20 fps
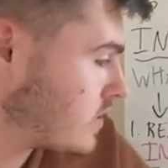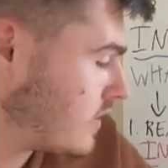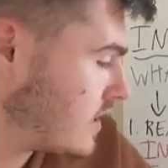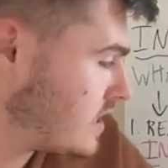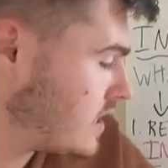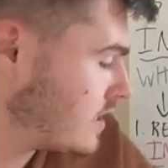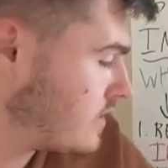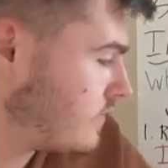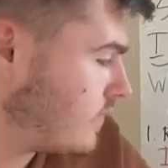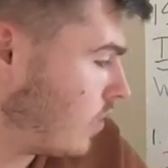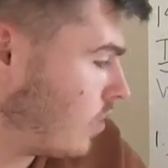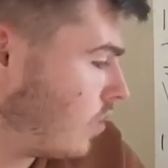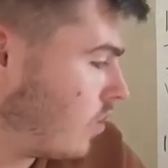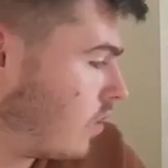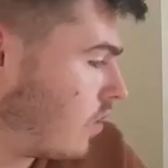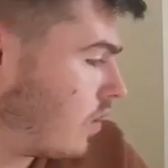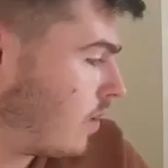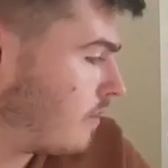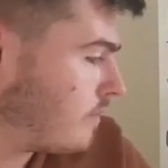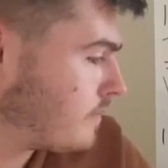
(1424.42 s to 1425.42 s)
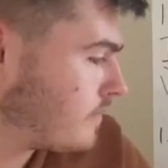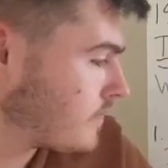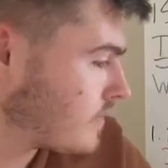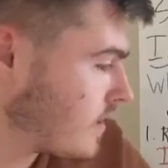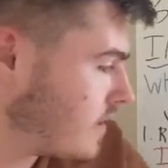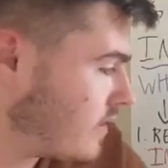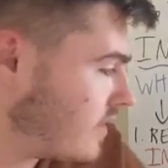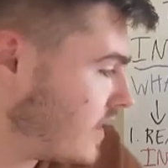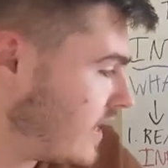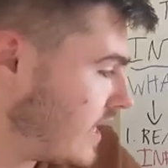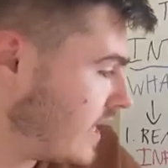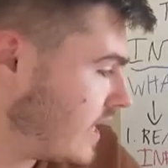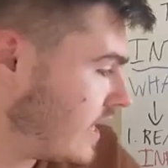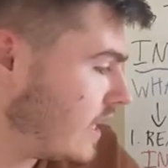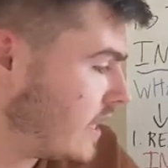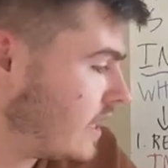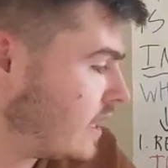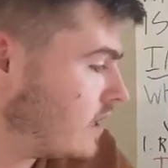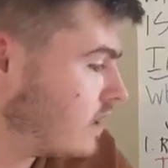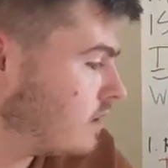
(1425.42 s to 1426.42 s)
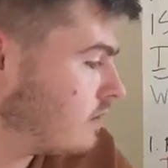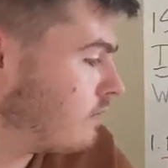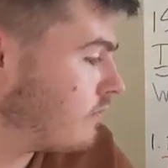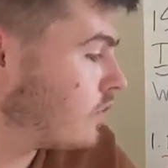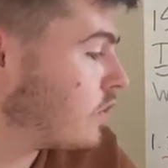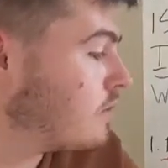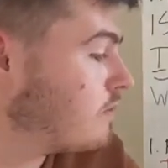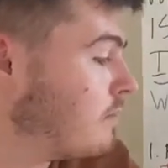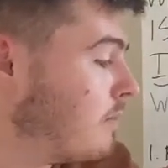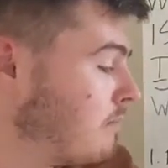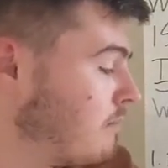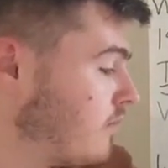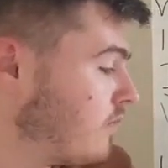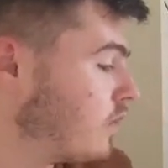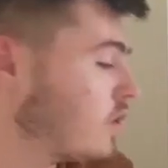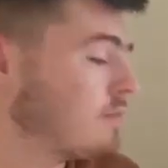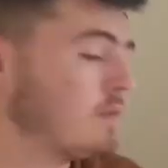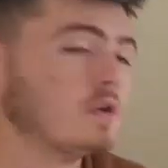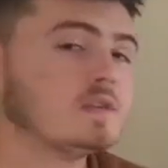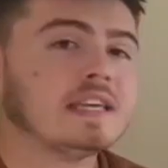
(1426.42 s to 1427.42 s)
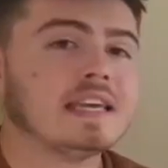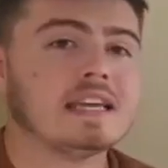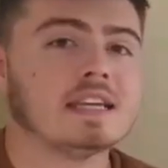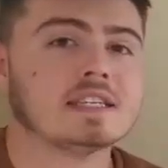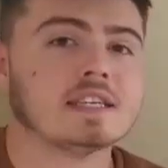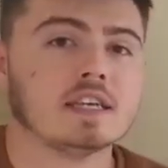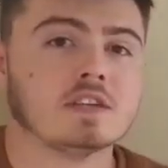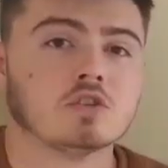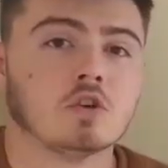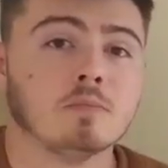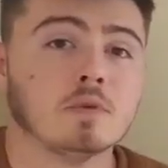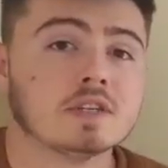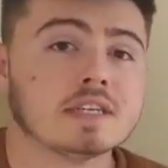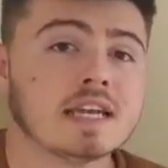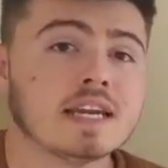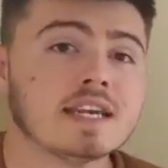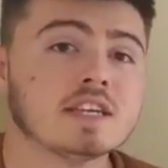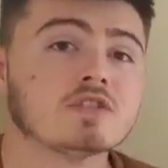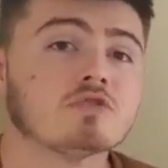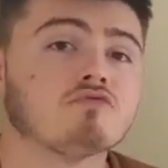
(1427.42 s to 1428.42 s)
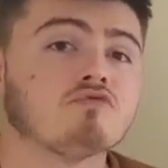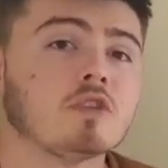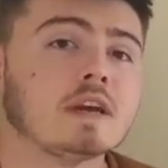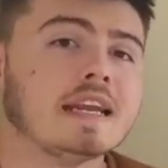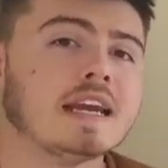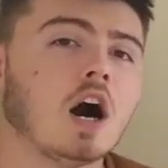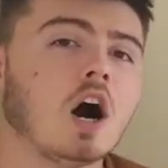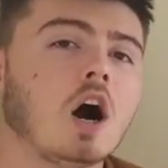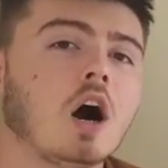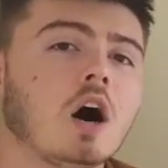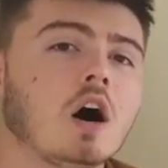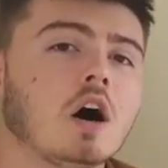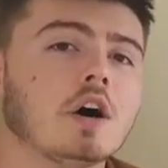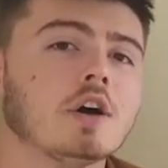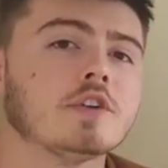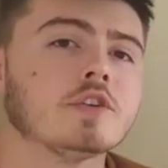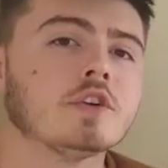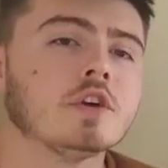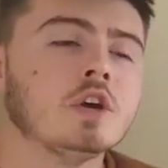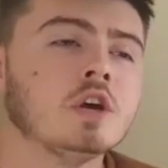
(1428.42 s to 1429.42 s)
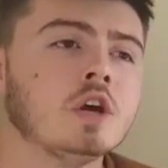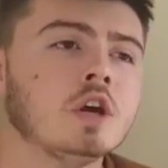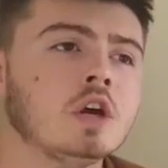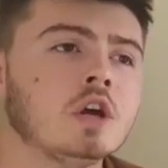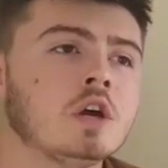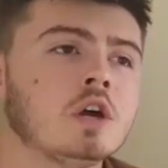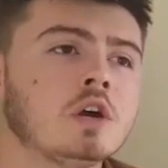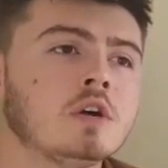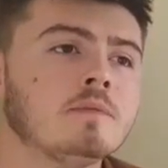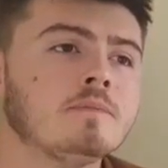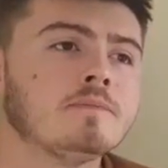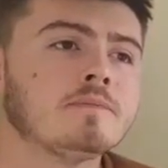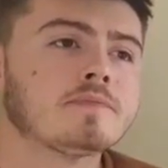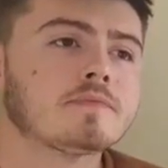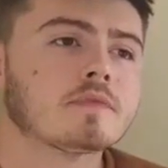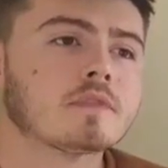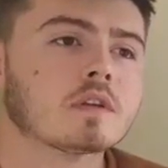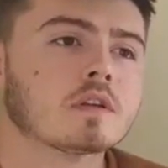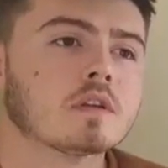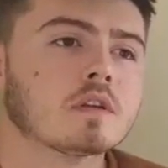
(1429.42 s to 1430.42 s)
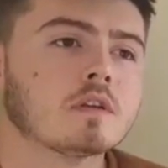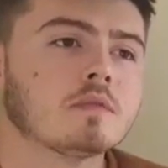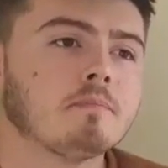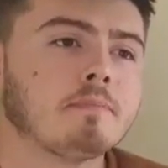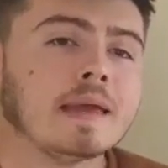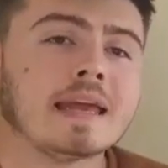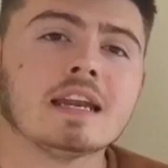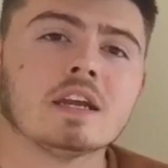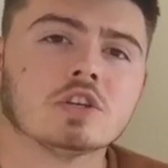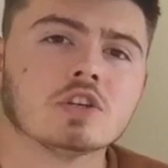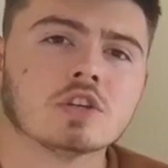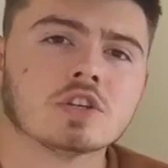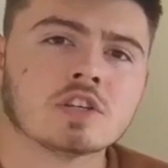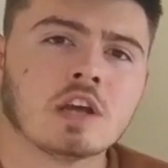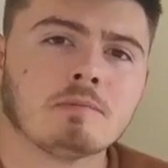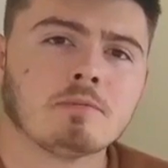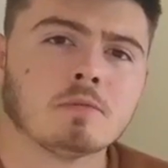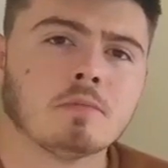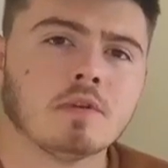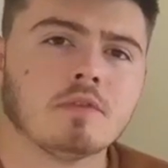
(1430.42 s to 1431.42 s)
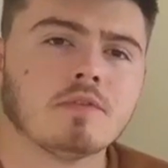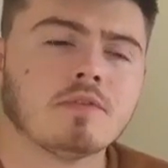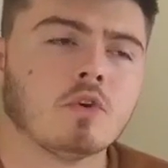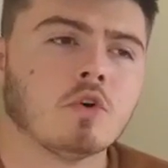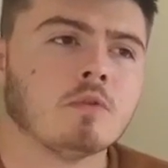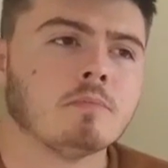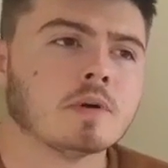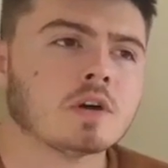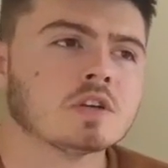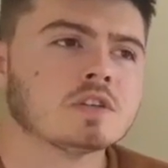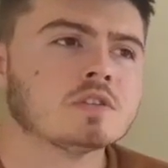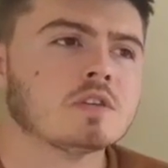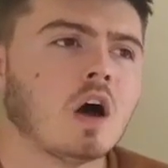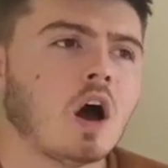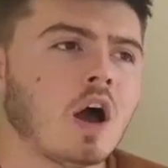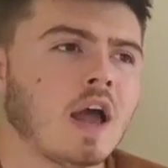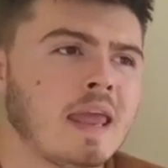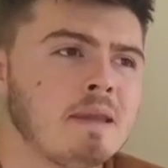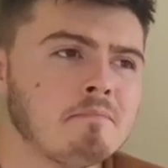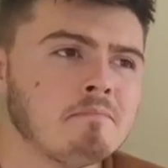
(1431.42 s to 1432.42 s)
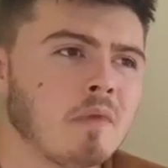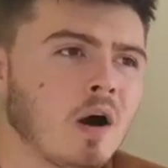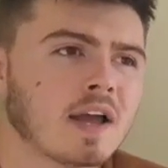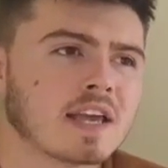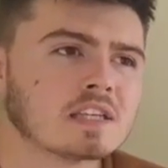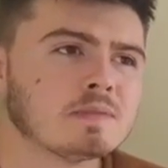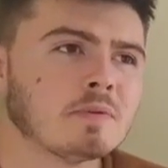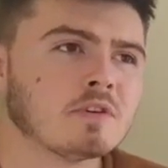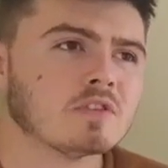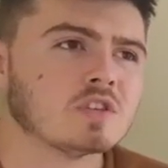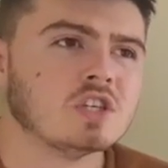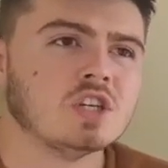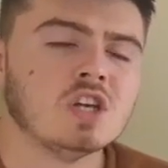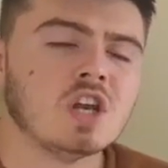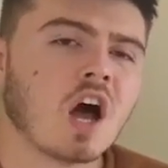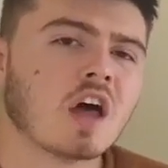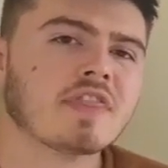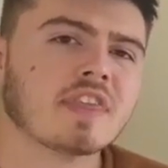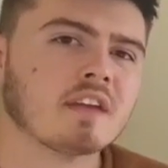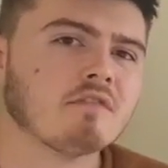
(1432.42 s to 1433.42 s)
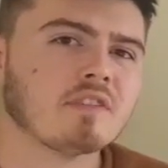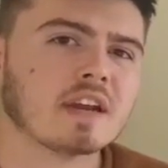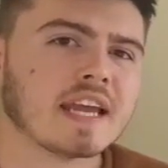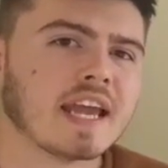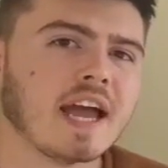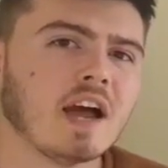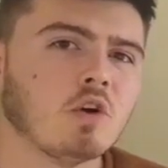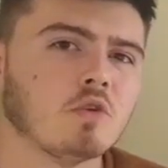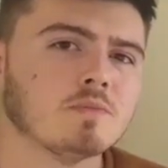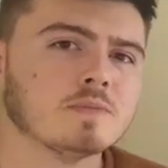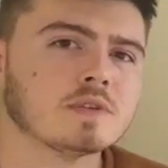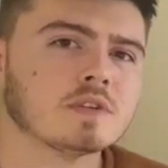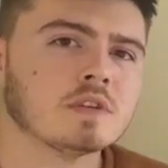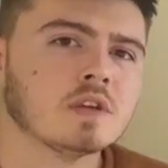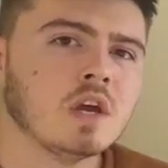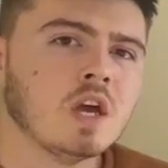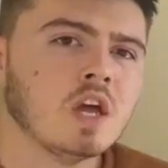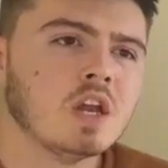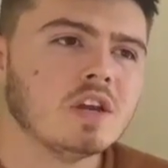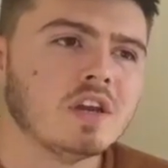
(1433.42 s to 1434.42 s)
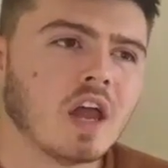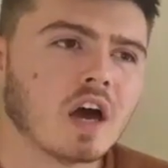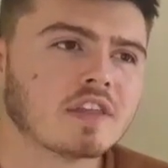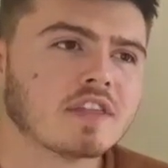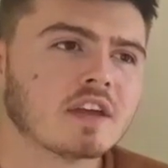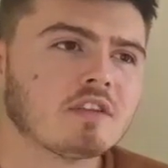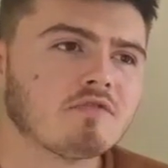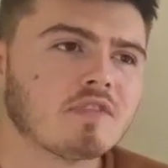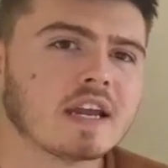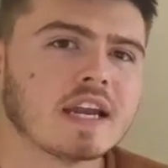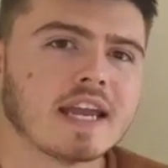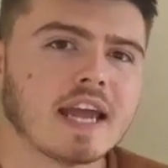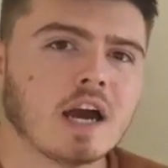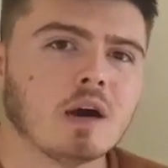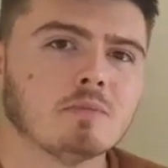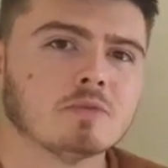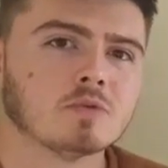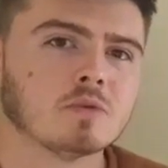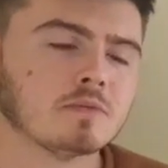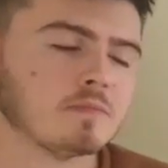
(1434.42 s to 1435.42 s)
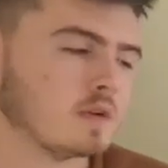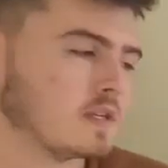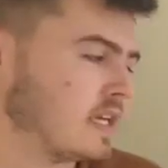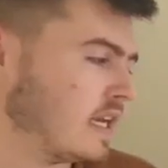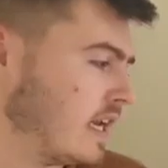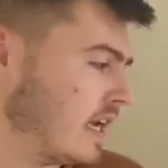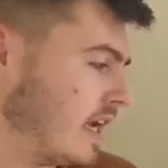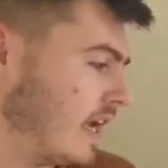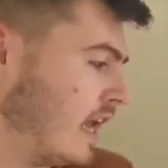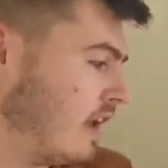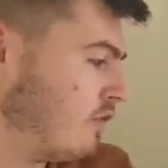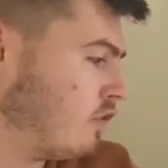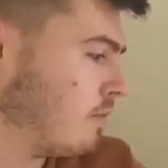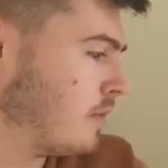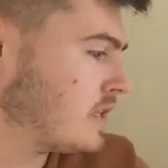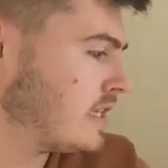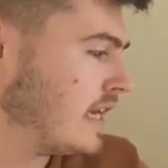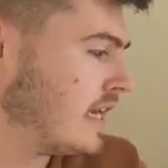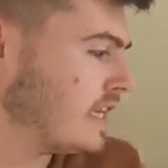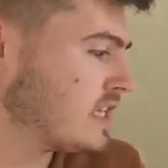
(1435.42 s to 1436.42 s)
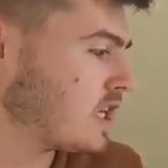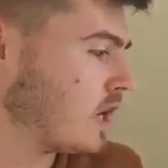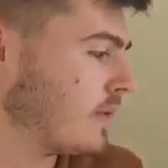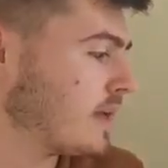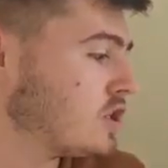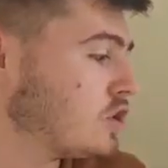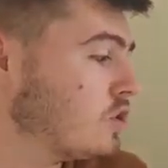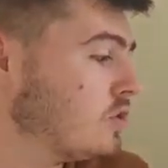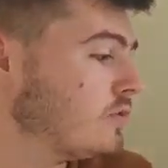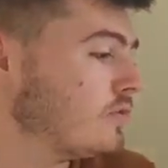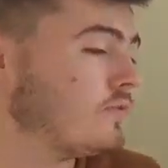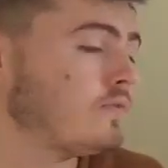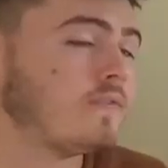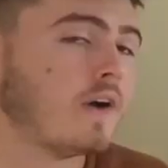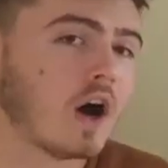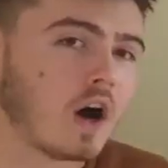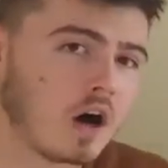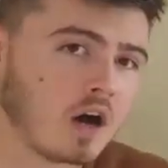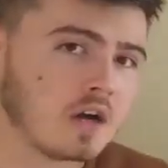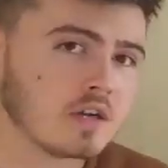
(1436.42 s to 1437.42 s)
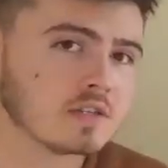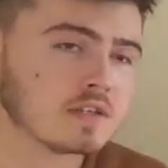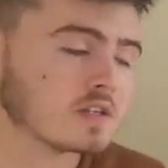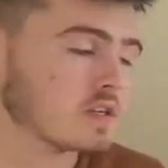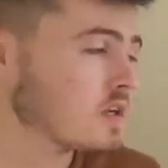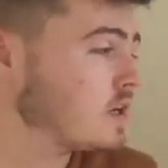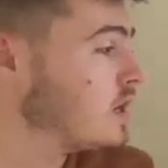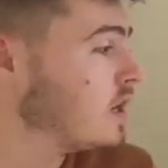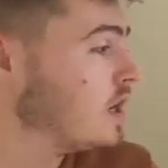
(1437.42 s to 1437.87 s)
so this is for the motility. So motility is a really hard pillar to supplement for, because in my experience, nothing really helps. Nothing really helps with motility. If your motility is going too fast